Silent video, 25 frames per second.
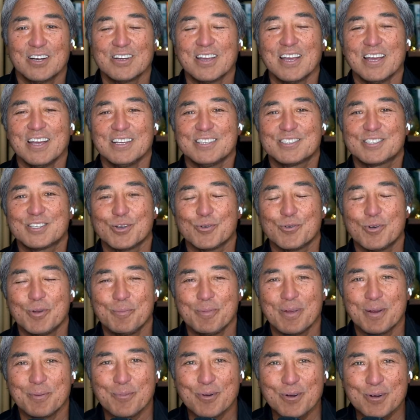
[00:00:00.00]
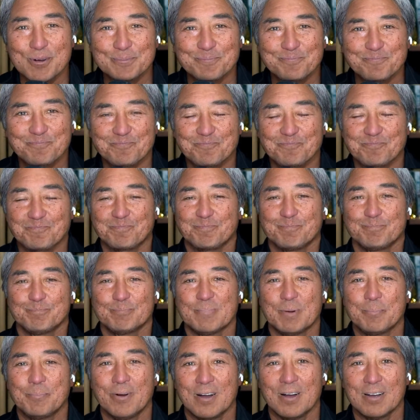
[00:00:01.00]
Okay, so remember
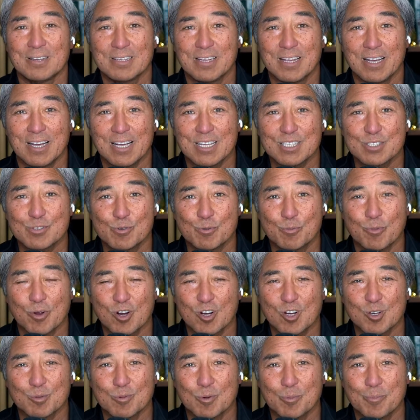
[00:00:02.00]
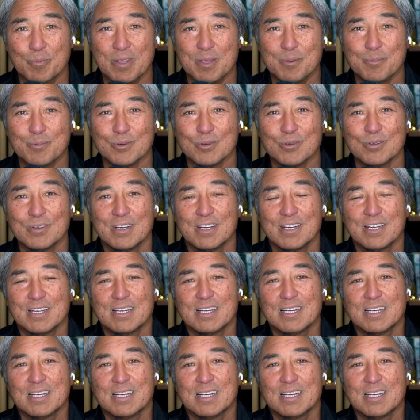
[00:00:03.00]
my podcast, Remarkable People.